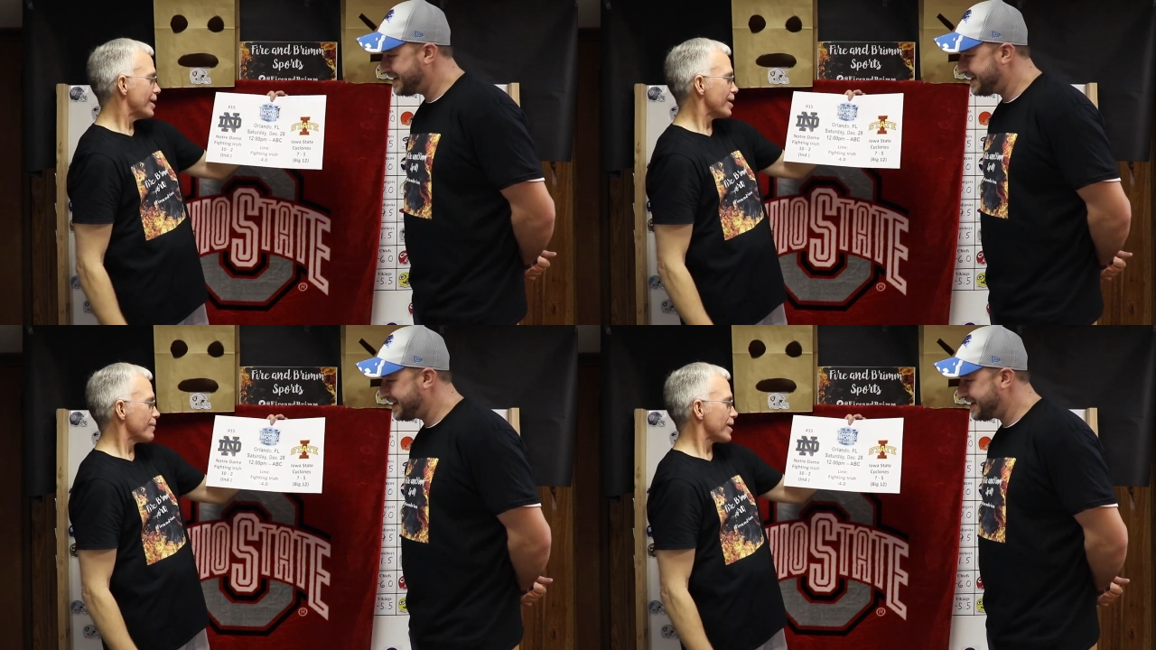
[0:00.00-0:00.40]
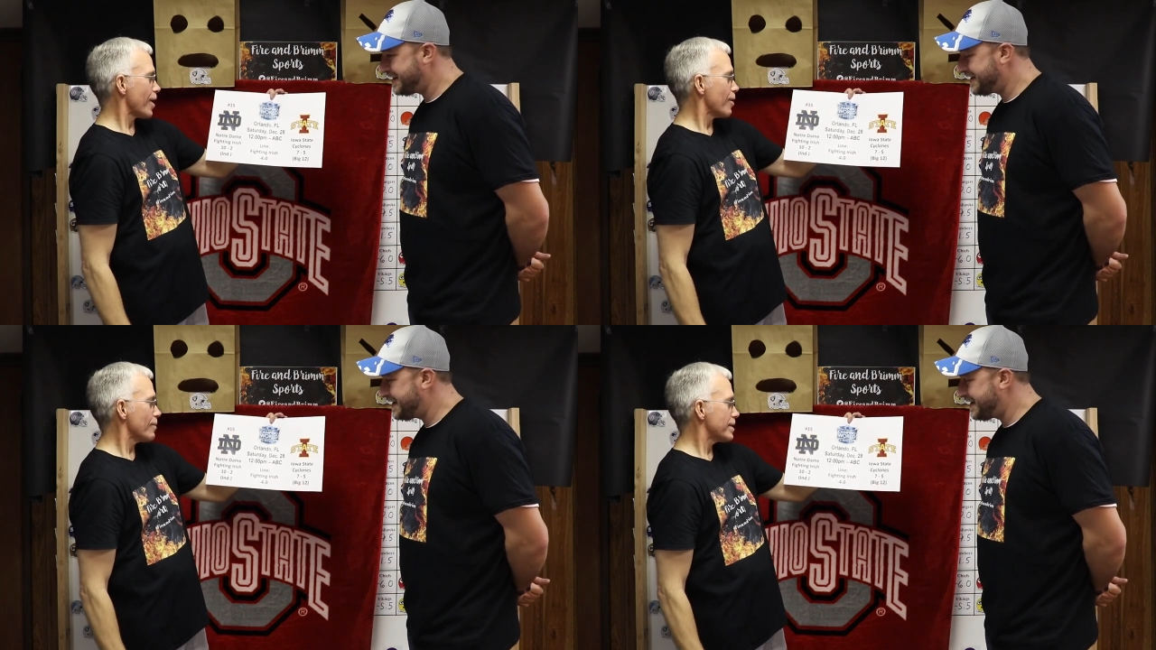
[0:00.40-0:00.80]
Speaker 1: Here we
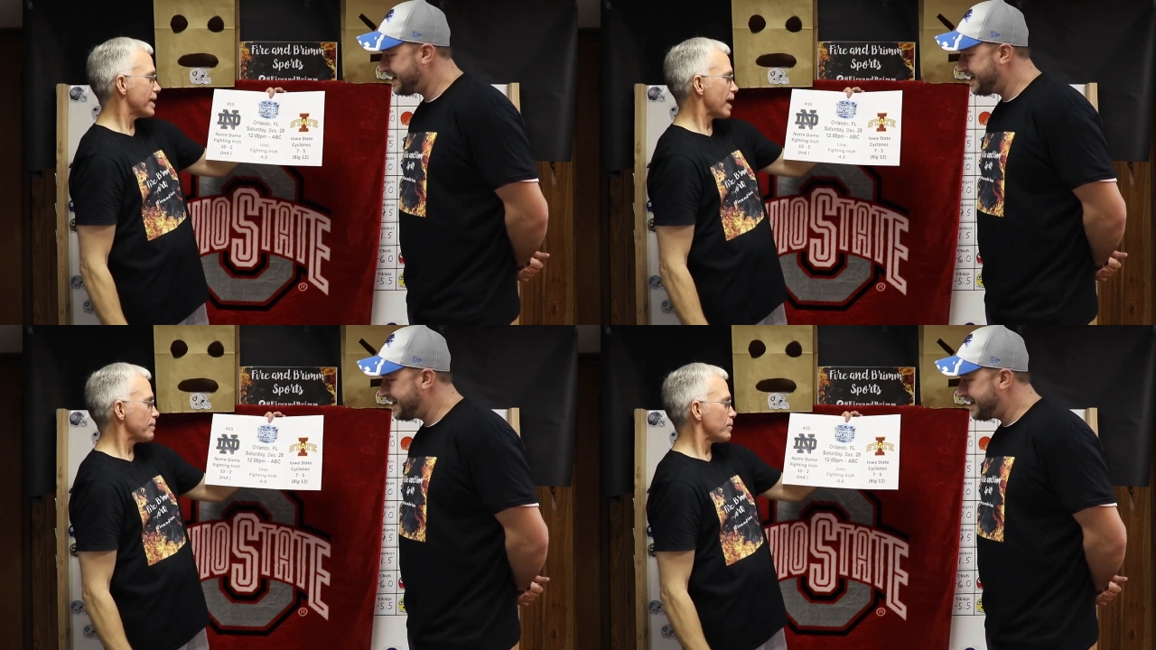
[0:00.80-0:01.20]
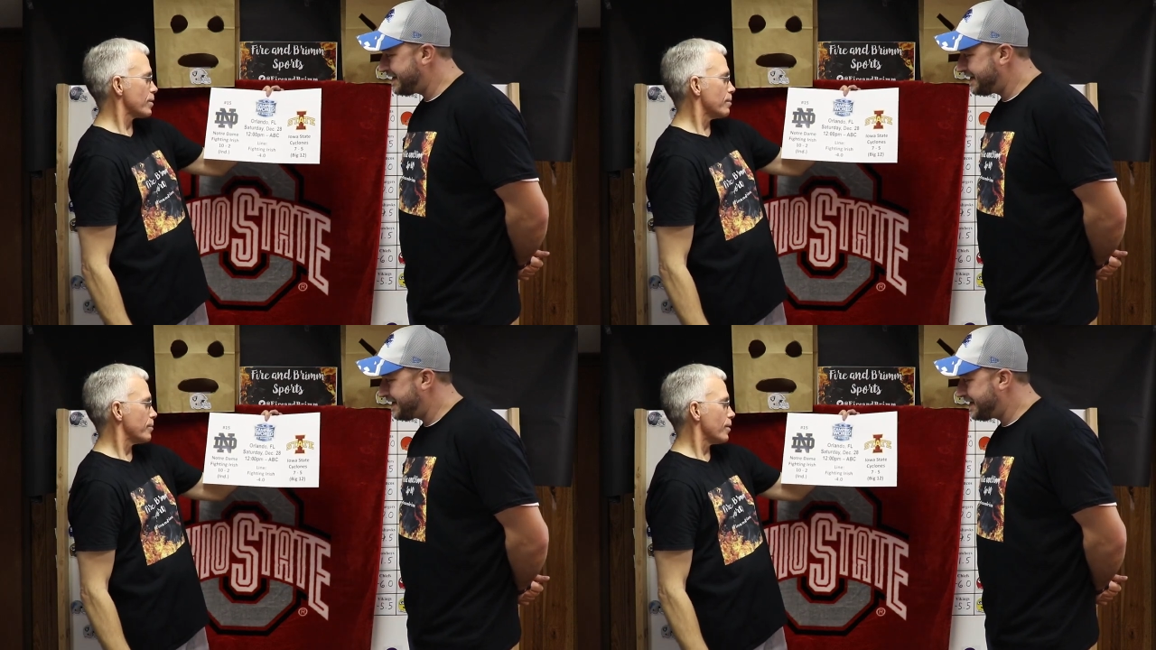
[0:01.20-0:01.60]
go. Camping
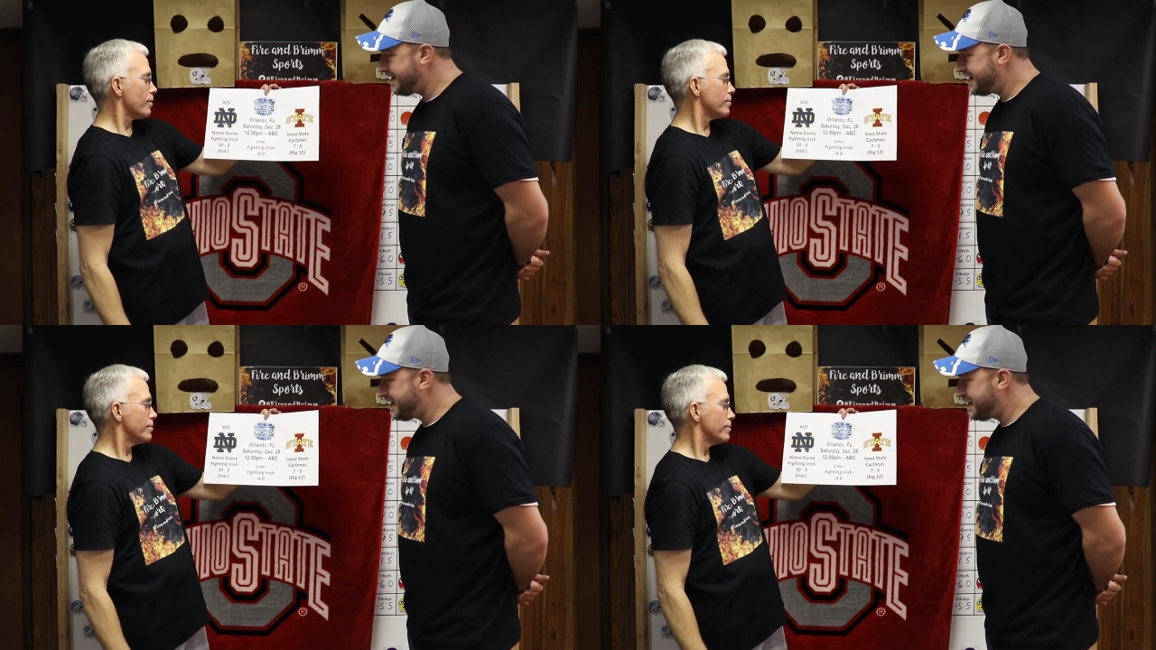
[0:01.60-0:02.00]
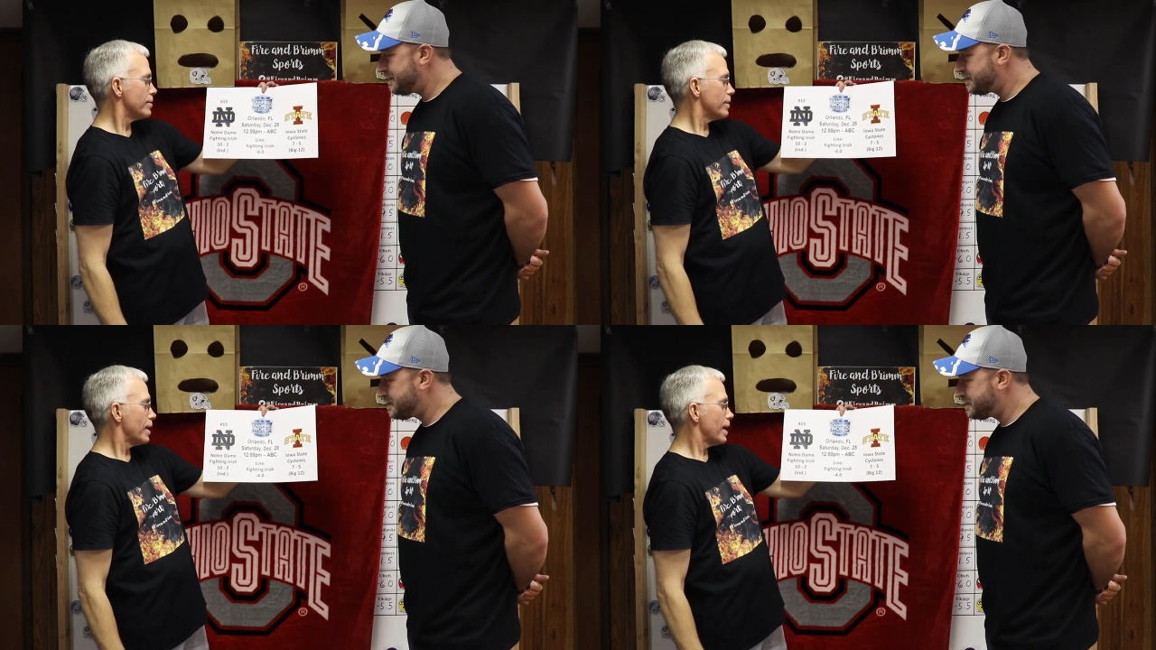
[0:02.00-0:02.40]
World Bowl.
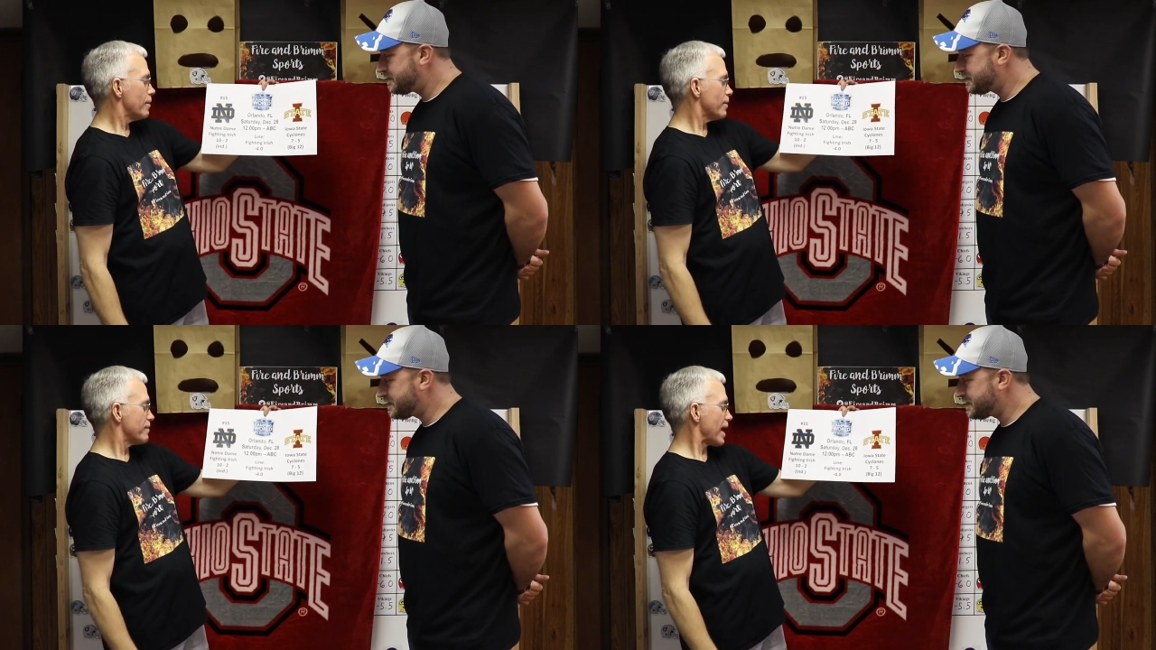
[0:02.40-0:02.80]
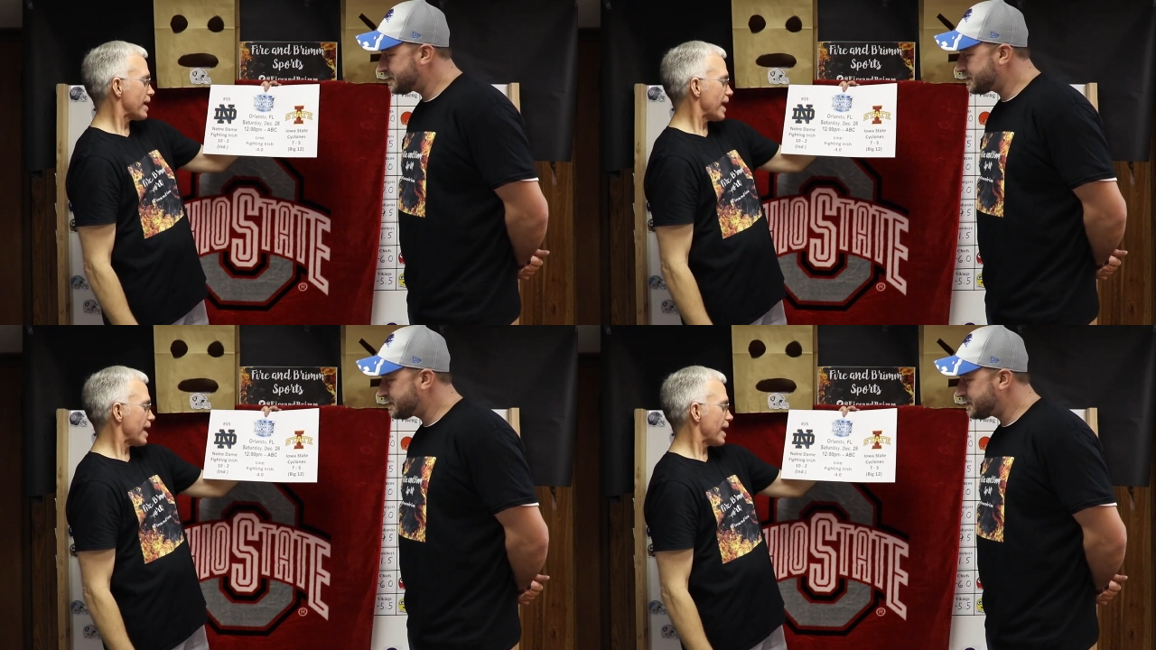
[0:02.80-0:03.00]
We've got